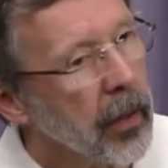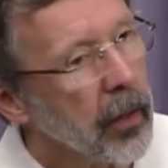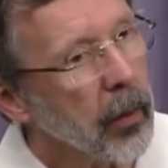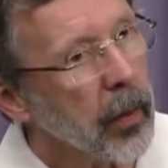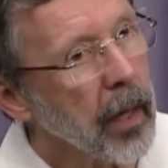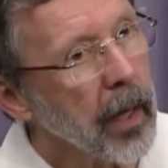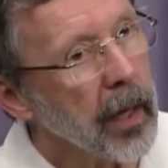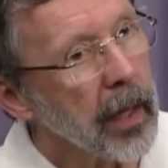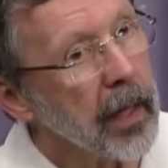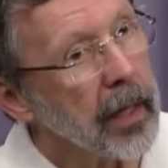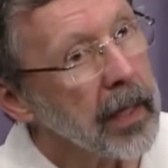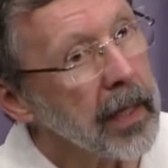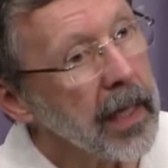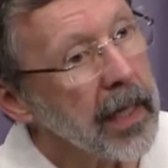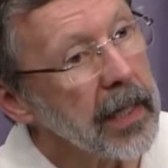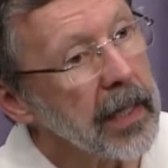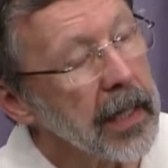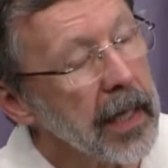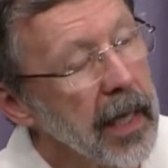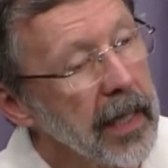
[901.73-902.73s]
Well,
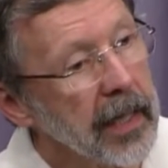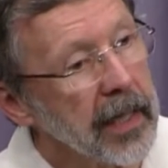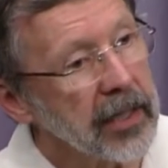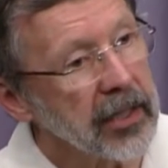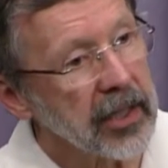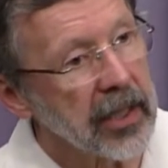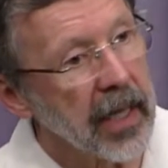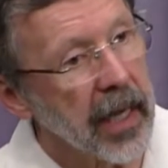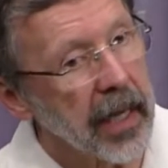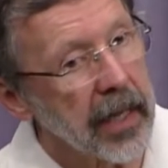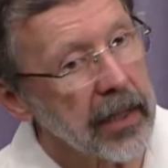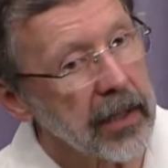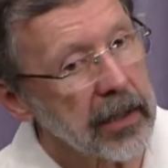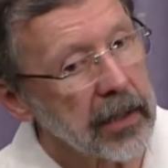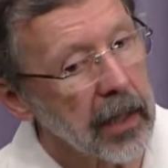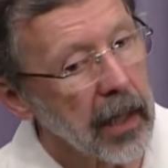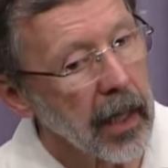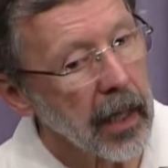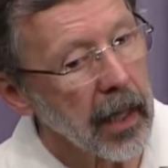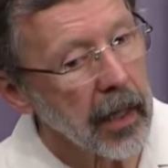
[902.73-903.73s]
in, in this case,
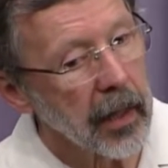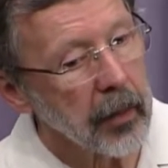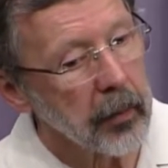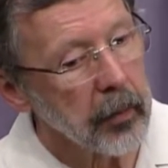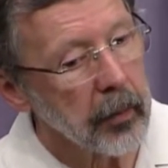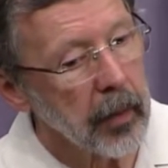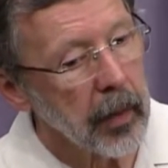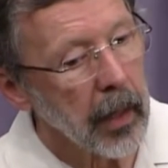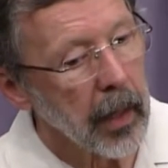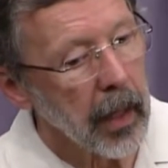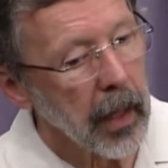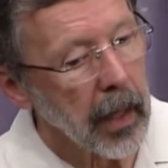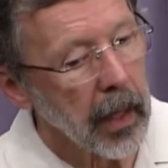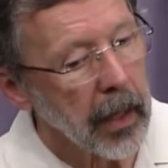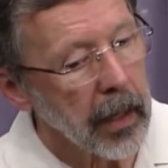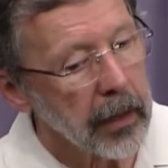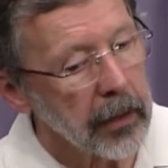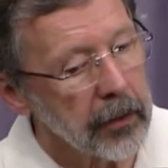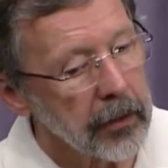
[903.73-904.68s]
uh, uh,